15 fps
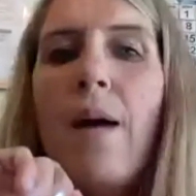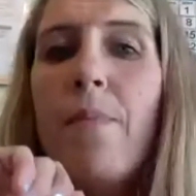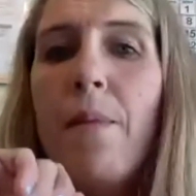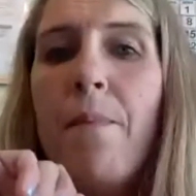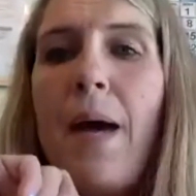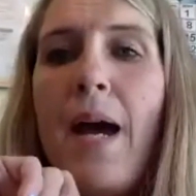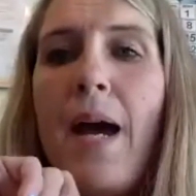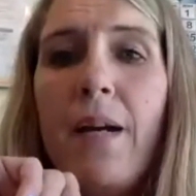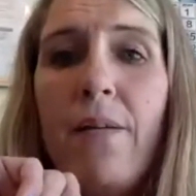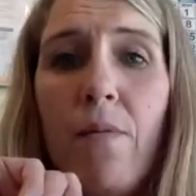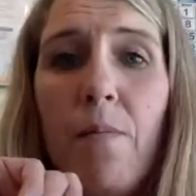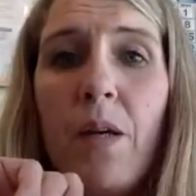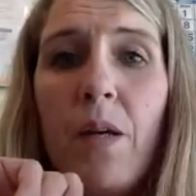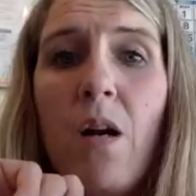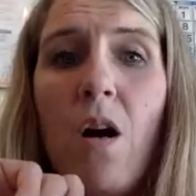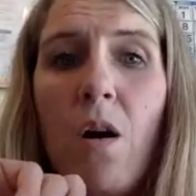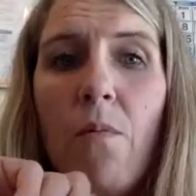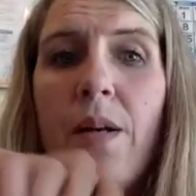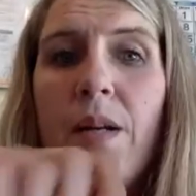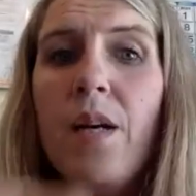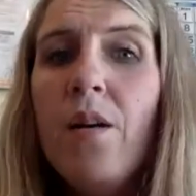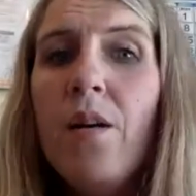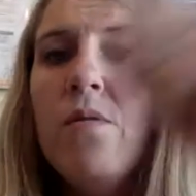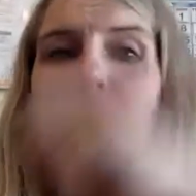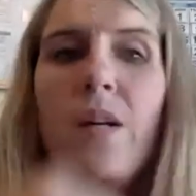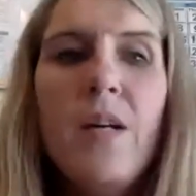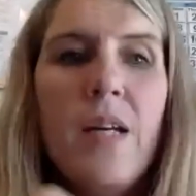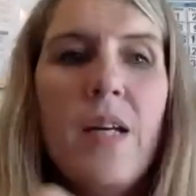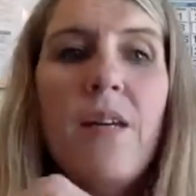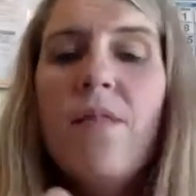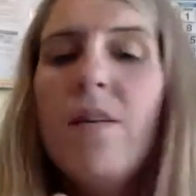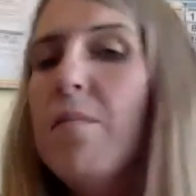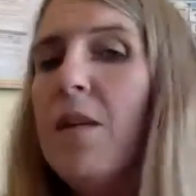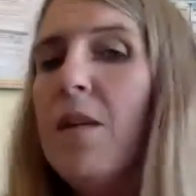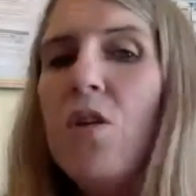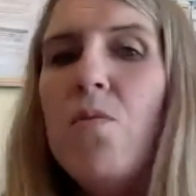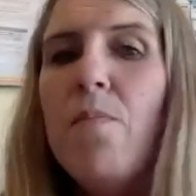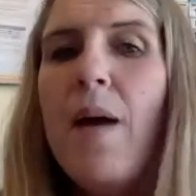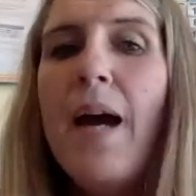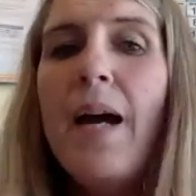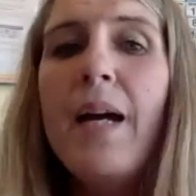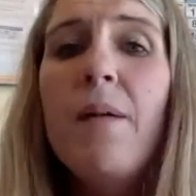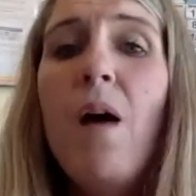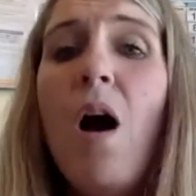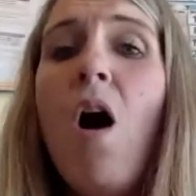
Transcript: the packet from the car window, give them the new packet.